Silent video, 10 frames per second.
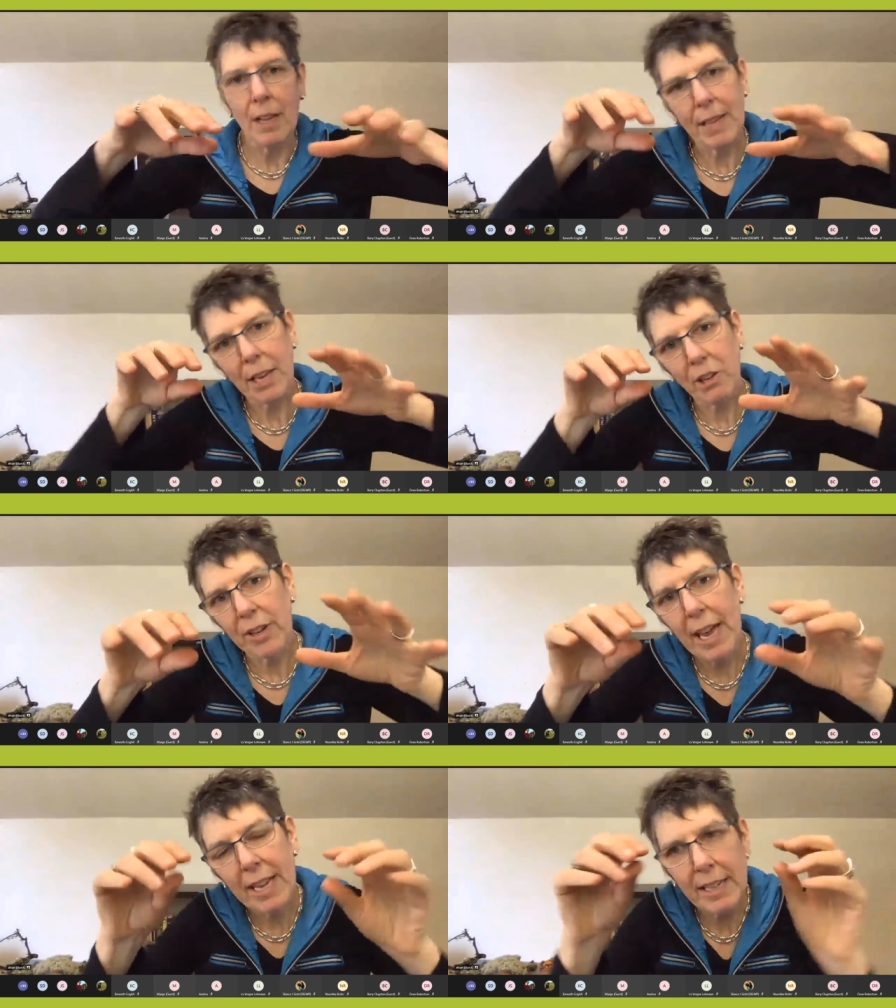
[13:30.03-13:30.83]
They
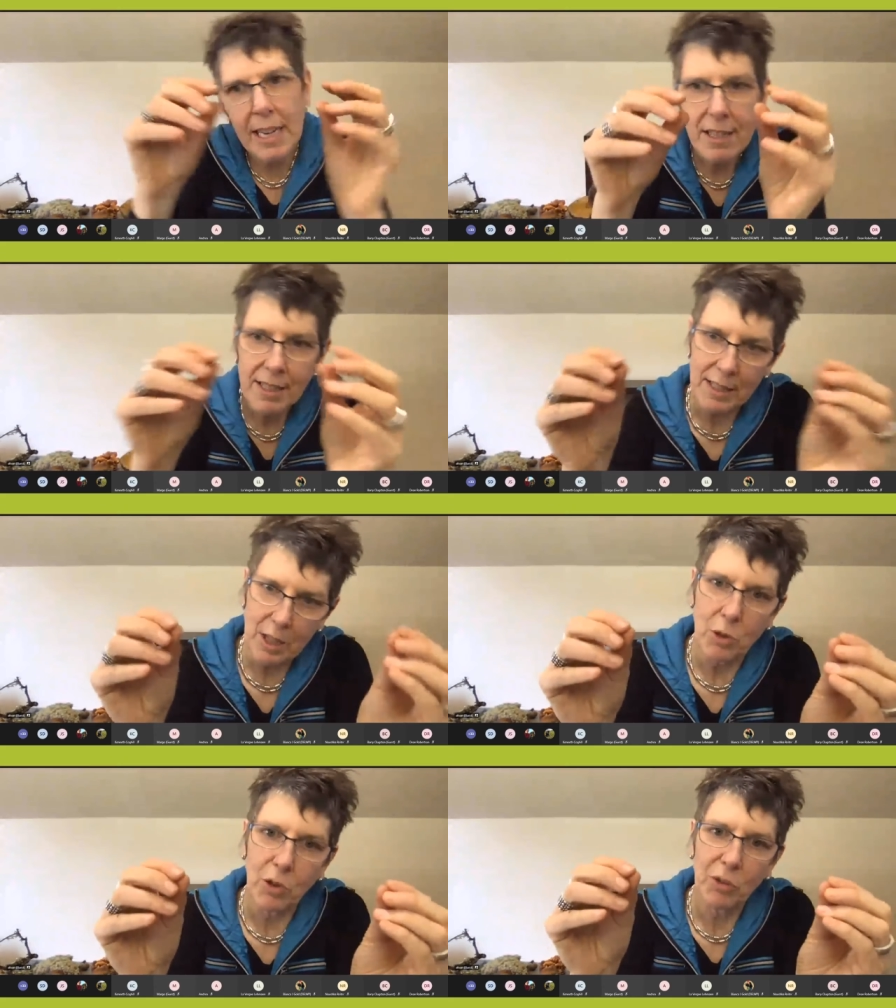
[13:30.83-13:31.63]
create
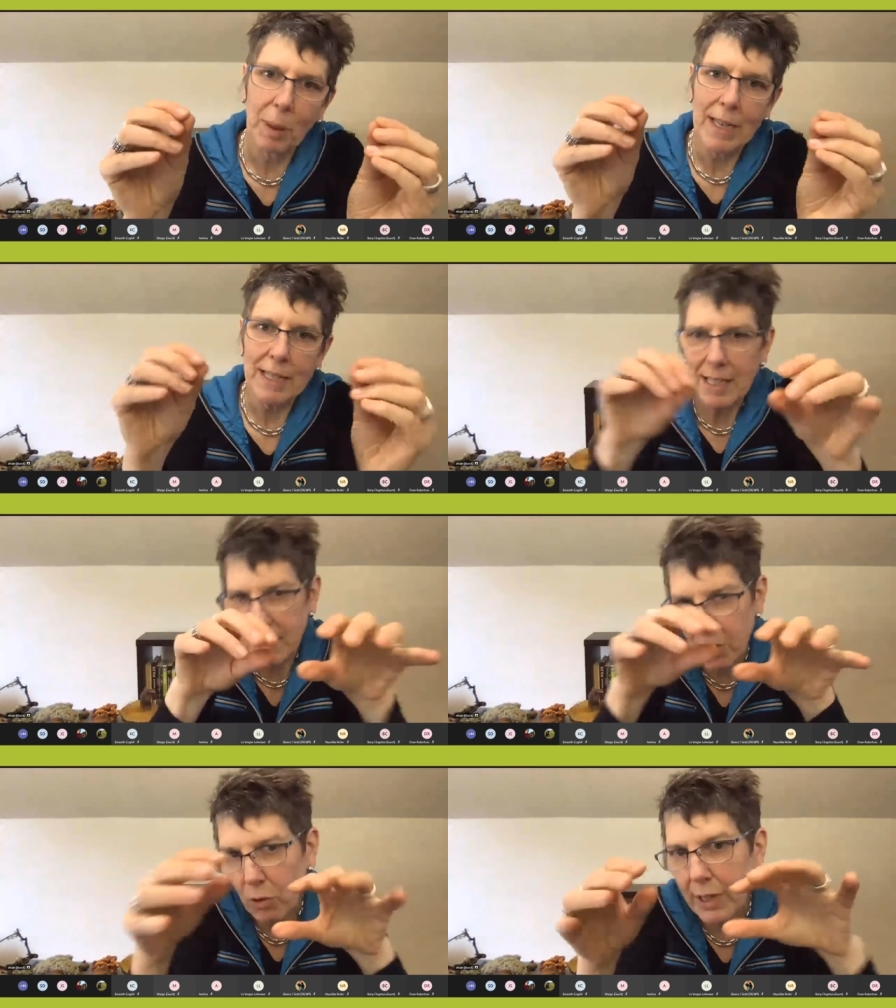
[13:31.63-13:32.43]
interstitial
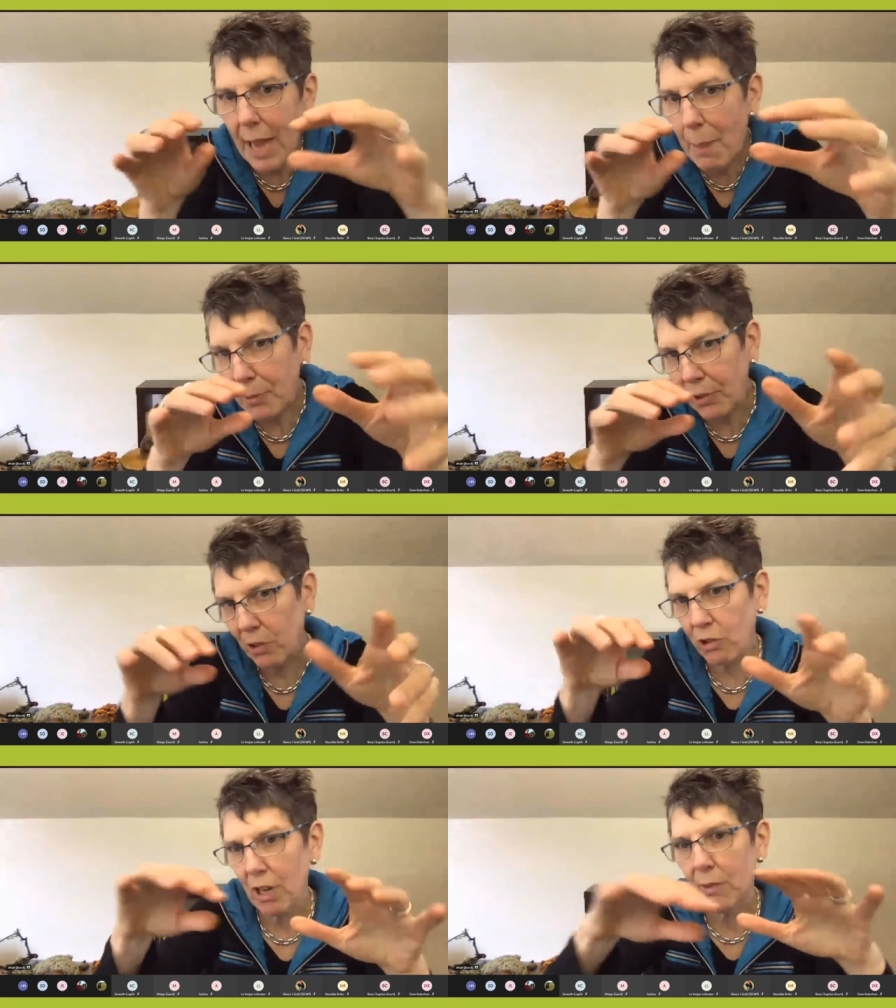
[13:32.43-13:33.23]
spaces, little gaps
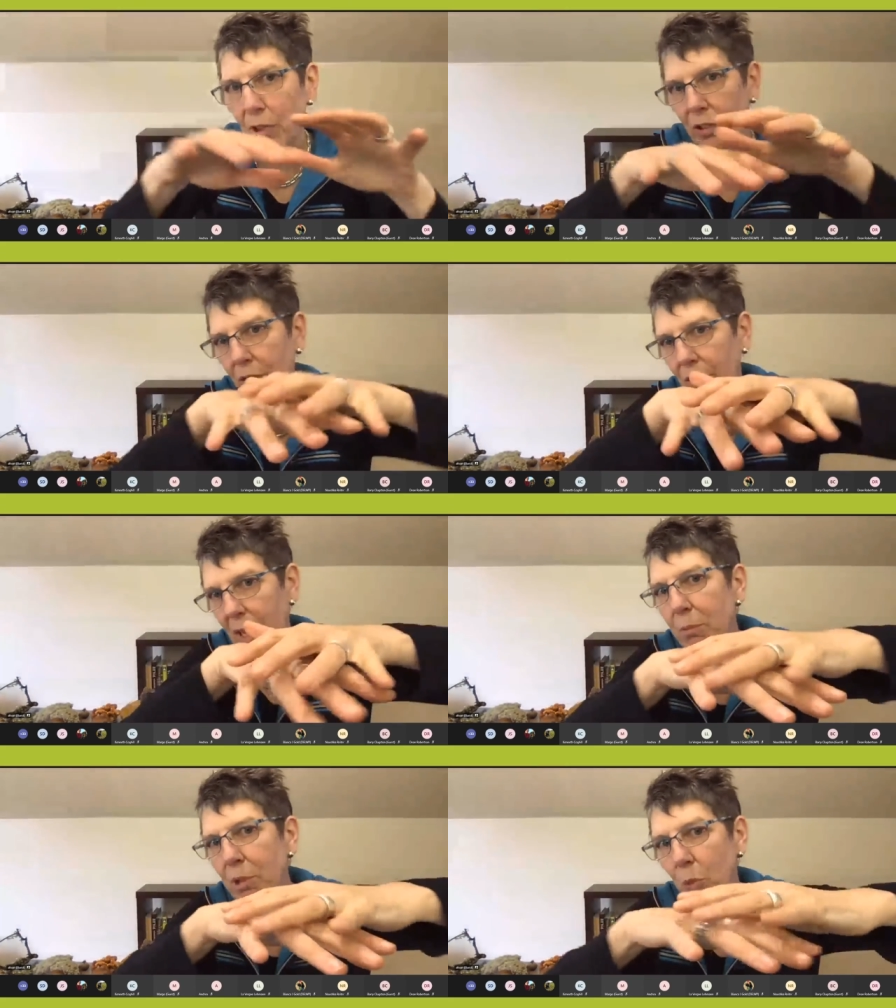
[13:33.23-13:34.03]
and crevices
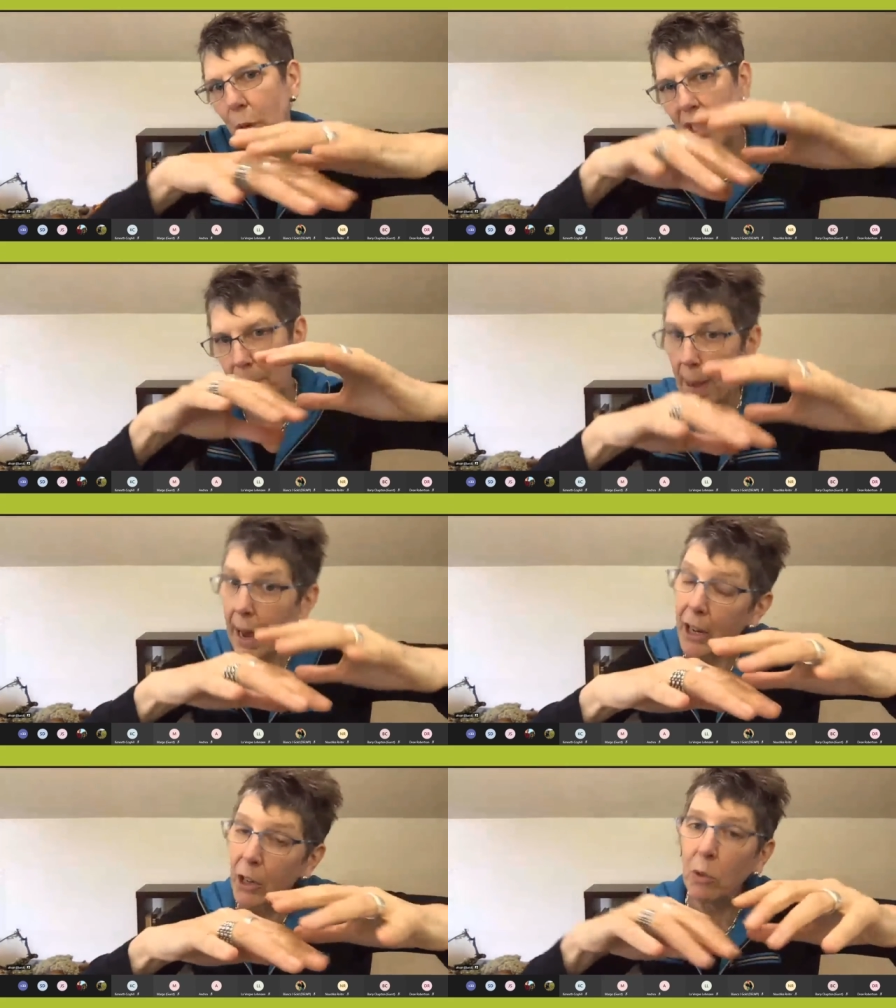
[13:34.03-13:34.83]
in between the
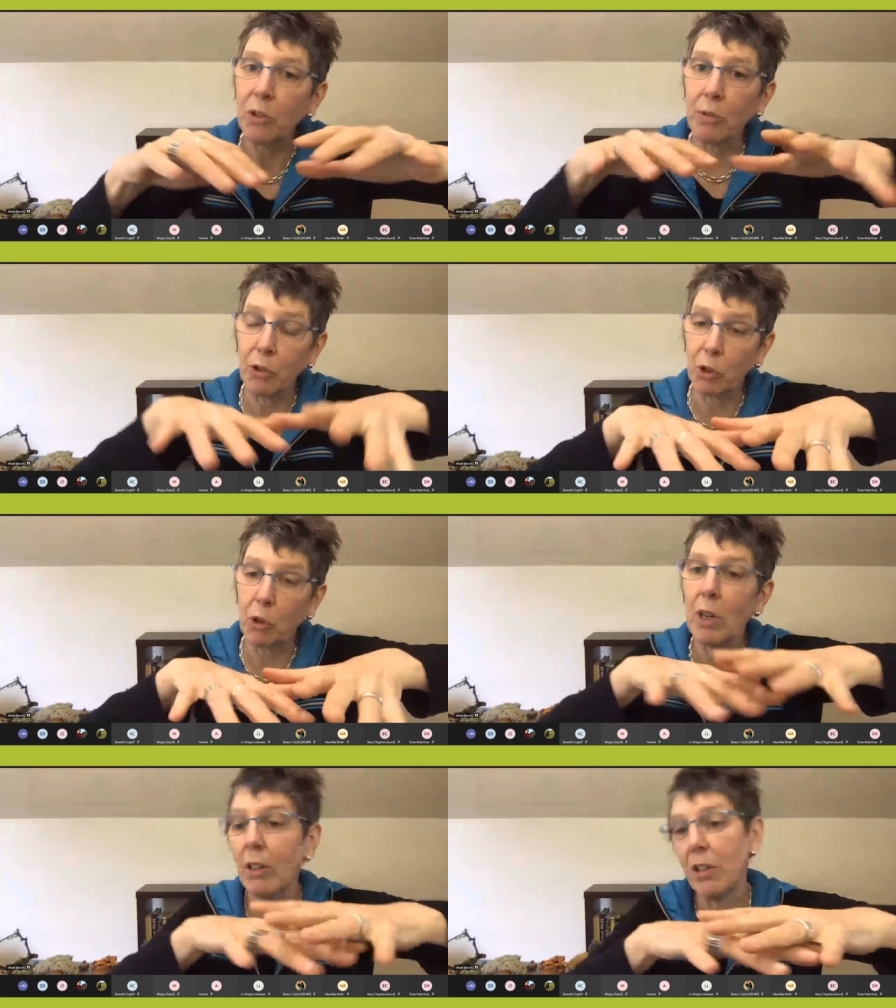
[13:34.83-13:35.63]
particles of
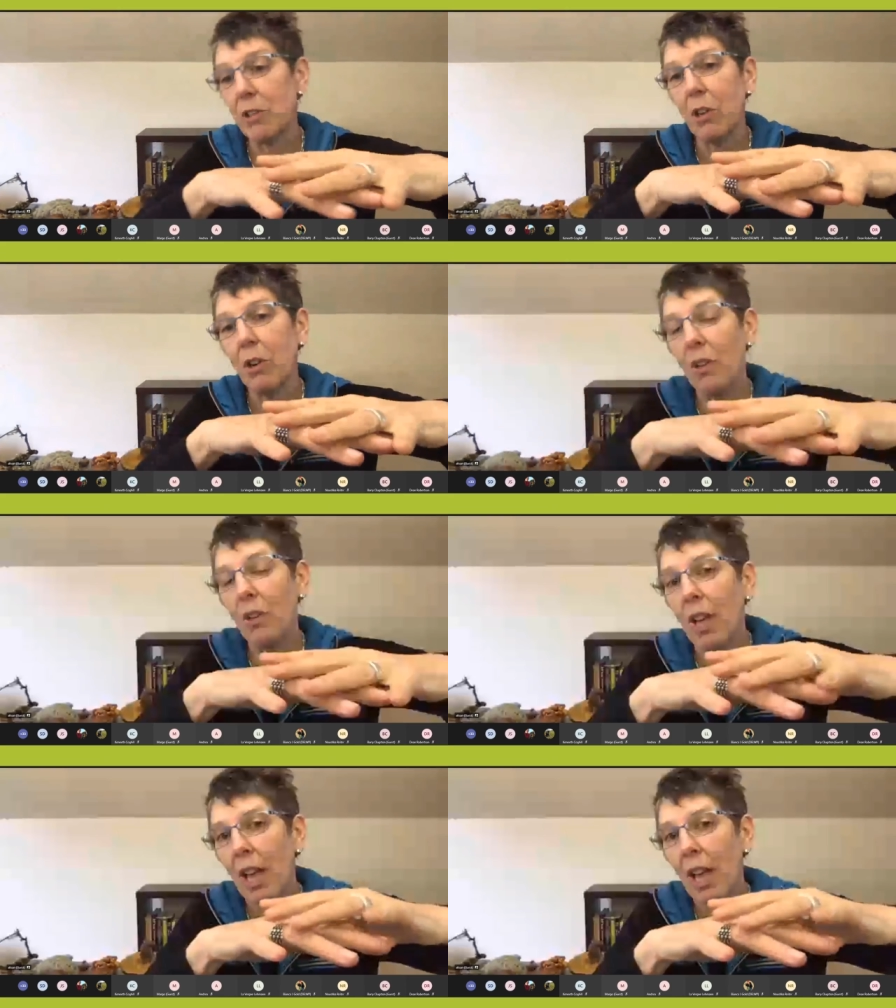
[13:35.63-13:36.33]
soil and dirt.